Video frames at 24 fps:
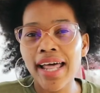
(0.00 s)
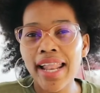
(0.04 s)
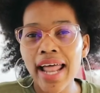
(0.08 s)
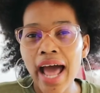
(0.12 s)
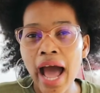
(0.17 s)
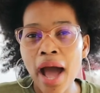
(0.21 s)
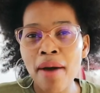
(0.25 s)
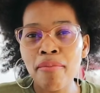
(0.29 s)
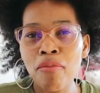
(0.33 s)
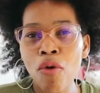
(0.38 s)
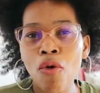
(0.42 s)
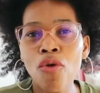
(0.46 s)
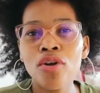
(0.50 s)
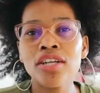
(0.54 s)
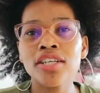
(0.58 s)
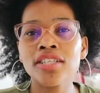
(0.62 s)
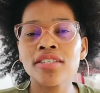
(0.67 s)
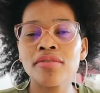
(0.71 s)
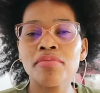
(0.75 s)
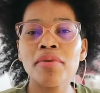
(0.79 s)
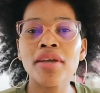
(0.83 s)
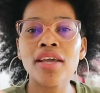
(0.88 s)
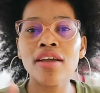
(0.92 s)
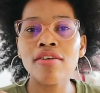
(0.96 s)
i'm only
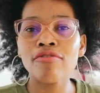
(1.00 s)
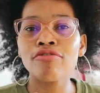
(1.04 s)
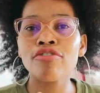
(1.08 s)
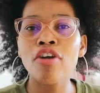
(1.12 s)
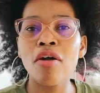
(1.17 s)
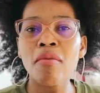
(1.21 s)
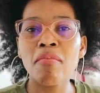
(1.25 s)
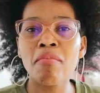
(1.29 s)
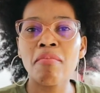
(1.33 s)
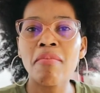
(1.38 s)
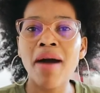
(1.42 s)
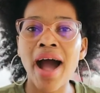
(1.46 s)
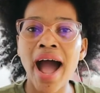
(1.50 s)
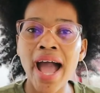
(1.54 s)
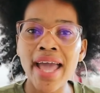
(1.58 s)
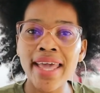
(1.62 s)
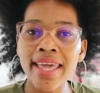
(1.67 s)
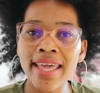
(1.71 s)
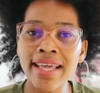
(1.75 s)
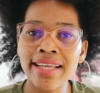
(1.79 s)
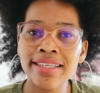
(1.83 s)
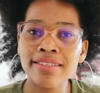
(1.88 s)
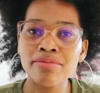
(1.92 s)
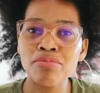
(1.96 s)
speaking from my
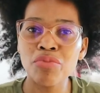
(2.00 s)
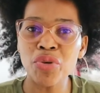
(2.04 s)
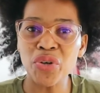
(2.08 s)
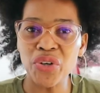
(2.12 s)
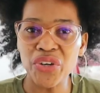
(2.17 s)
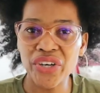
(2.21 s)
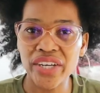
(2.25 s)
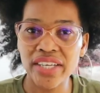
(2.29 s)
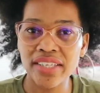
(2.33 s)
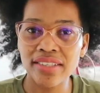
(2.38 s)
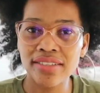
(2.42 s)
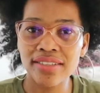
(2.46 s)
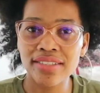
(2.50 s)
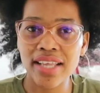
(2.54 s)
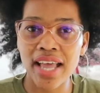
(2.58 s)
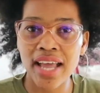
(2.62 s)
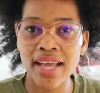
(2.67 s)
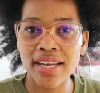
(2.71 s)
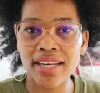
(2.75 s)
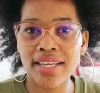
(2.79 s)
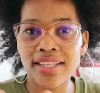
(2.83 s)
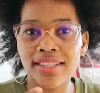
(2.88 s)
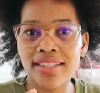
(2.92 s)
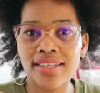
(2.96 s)
experience
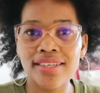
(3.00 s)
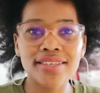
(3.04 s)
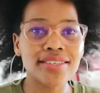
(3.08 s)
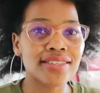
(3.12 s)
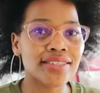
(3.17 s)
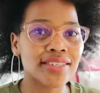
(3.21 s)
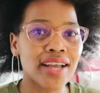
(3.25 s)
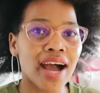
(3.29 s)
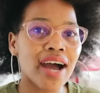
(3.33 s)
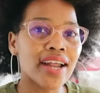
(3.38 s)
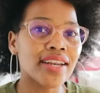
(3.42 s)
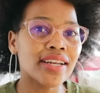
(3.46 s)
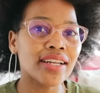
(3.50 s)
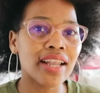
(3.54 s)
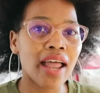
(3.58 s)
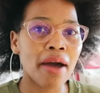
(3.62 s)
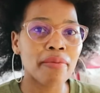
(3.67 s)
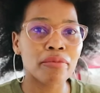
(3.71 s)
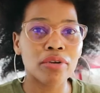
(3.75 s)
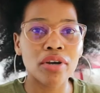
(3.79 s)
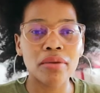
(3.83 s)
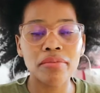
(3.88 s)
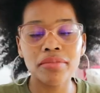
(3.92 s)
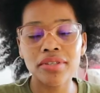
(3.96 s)
and in this channel
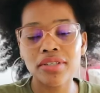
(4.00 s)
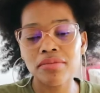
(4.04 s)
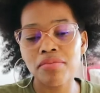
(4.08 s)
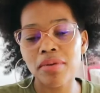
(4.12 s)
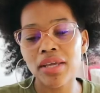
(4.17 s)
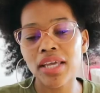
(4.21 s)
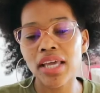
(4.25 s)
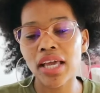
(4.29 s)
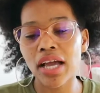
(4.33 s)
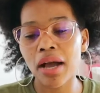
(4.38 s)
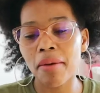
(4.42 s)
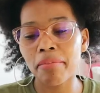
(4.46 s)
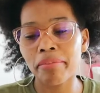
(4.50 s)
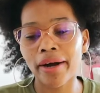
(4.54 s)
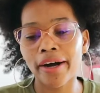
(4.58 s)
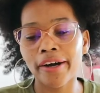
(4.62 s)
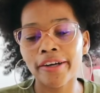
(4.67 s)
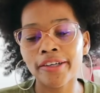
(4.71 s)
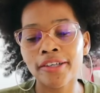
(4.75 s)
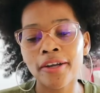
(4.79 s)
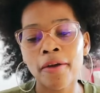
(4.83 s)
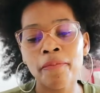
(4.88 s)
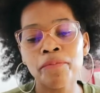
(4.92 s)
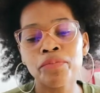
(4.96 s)
i'm going to be speaking
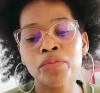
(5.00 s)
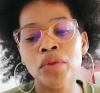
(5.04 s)
about